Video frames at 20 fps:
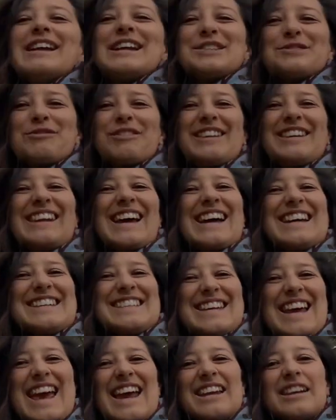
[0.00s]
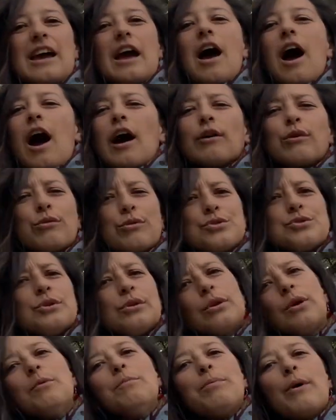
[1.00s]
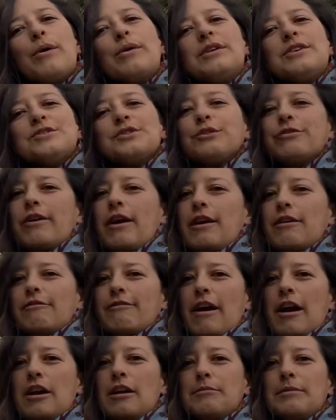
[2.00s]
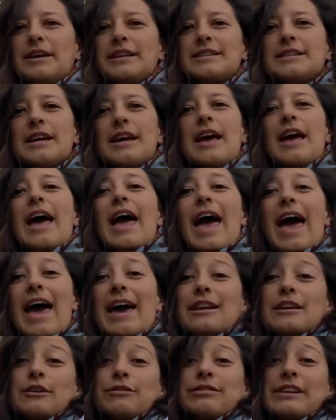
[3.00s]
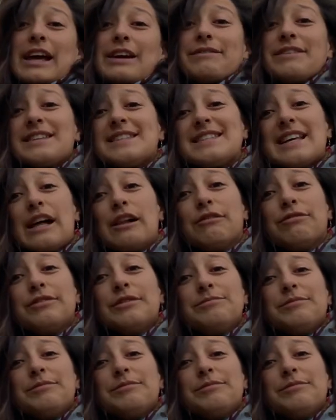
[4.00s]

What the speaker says: us with a nice shade, are crucial components of our environment and of life itself.